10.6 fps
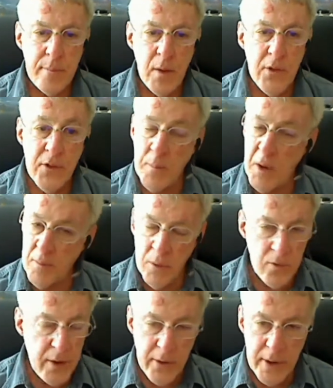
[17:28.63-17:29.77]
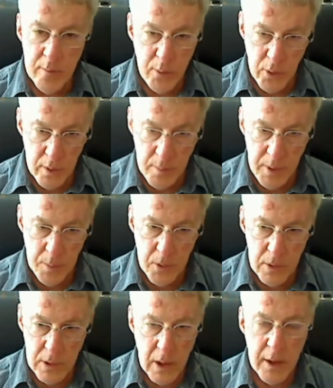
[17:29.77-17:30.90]
Some of them are very important
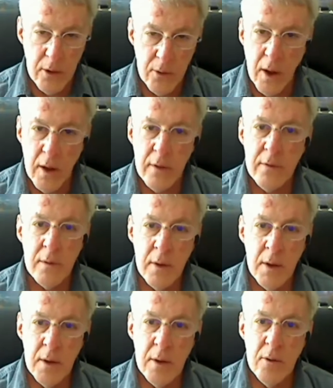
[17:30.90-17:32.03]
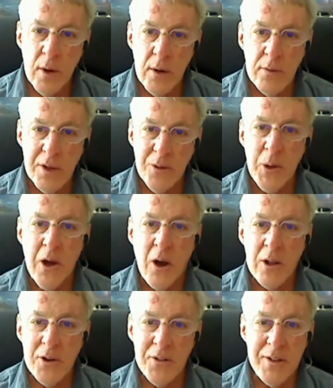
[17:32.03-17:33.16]
people, like you guys, who I don't think we
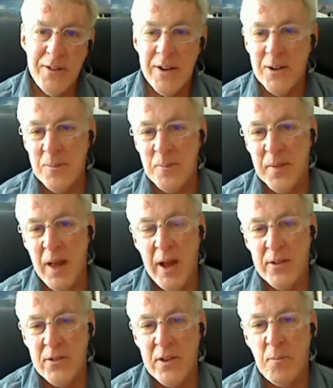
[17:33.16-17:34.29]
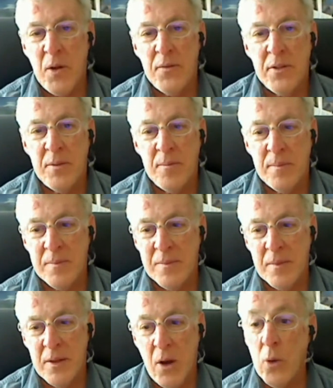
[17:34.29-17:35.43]
collared this year. And some of them,
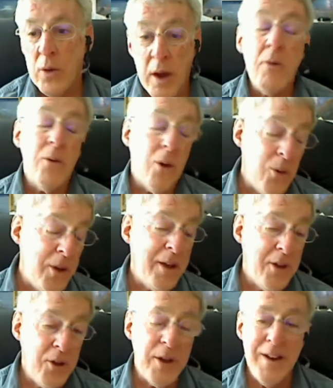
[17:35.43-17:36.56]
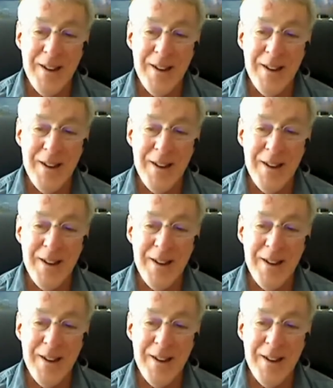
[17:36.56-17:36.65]
oh, yeah, oh, okay, good.